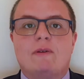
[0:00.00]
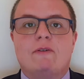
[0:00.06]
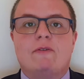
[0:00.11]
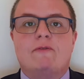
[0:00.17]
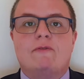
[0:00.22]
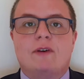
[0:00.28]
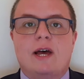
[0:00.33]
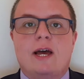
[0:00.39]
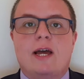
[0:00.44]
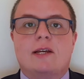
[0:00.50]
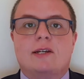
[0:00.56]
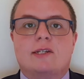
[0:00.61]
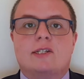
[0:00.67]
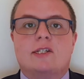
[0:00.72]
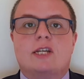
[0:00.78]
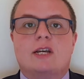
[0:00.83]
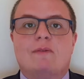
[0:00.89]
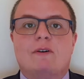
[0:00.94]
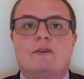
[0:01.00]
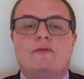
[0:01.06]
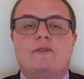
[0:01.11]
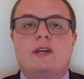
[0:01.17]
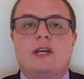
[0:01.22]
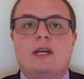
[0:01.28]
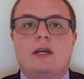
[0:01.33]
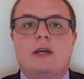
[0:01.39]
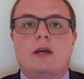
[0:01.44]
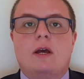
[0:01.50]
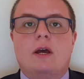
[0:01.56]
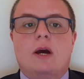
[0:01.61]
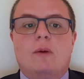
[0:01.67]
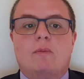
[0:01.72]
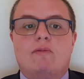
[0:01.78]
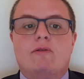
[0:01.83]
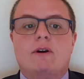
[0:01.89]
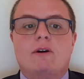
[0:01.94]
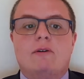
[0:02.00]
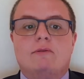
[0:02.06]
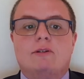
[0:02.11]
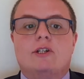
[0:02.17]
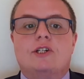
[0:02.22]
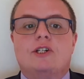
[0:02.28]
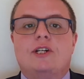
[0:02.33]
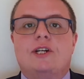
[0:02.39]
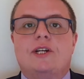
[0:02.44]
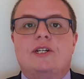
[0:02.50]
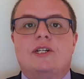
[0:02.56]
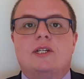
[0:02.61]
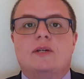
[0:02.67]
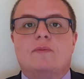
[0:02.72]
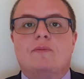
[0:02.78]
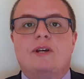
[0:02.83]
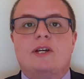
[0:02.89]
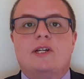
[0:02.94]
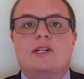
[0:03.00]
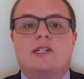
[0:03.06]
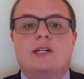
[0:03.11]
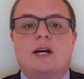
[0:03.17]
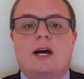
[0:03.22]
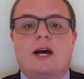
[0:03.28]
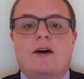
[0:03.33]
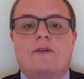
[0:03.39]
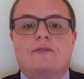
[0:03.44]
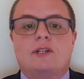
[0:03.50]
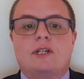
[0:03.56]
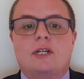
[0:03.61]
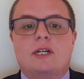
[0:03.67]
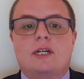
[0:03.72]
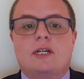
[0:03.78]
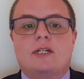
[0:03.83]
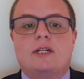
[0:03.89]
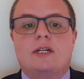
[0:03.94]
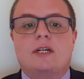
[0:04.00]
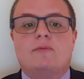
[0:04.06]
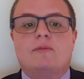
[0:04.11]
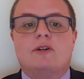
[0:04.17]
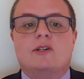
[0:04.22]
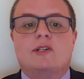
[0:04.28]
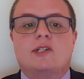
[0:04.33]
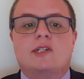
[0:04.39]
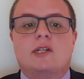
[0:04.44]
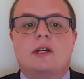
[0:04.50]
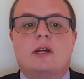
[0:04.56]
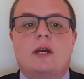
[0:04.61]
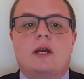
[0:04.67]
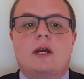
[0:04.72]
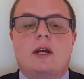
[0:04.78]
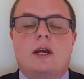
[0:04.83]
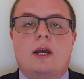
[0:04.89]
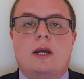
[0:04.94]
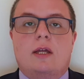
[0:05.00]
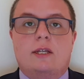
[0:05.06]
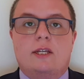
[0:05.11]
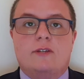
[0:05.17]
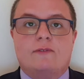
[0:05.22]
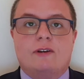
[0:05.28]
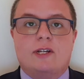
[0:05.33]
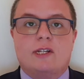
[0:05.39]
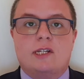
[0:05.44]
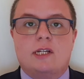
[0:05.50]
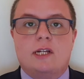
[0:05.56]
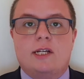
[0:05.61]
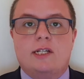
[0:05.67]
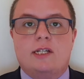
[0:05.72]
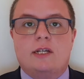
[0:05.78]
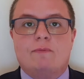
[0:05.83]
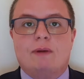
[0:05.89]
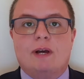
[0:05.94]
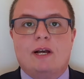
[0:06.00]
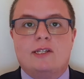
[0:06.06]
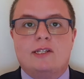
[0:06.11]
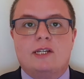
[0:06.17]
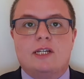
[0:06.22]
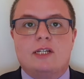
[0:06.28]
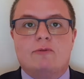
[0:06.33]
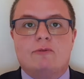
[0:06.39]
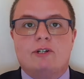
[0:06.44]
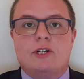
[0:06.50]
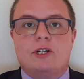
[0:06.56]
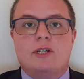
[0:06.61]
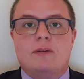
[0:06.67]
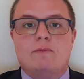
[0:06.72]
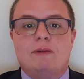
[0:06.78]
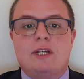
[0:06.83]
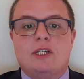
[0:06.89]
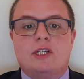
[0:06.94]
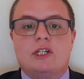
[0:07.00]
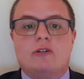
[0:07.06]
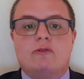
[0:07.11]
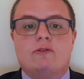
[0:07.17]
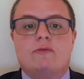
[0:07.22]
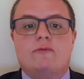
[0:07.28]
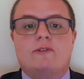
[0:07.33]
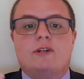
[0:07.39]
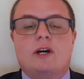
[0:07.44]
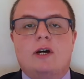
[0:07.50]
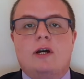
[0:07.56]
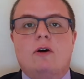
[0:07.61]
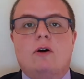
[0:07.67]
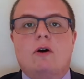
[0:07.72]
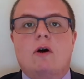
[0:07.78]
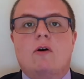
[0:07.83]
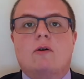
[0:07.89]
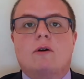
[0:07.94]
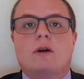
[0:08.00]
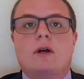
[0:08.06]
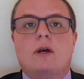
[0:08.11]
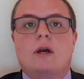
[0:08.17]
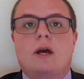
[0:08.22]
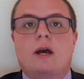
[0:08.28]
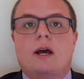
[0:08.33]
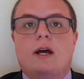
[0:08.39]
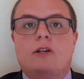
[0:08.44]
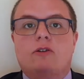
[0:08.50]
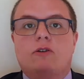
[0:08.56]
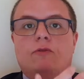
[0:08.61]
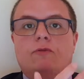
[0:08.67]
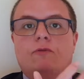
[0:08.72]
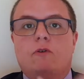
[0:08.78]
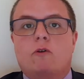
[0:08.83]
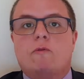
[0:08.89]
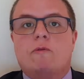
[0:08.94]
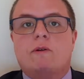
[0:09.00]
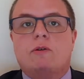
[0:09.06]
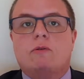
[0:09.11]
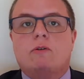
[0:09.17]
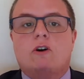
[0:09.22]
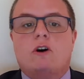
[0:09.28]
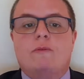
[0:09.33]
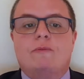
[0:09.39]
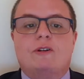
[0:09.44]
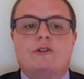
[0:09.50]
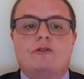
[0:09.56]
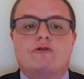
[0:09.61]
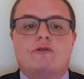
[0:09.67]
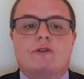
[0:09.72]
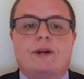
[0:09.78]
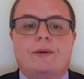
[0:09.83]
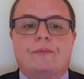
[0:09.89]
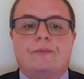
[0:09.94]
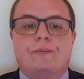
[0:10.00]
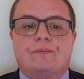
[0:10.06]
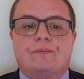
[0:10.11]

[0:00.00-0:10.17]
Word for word: reflects some of the approach Jesus appears to have to Nicodemus in this fascinating passage, which is a mixture of dialogue and authorial commentary.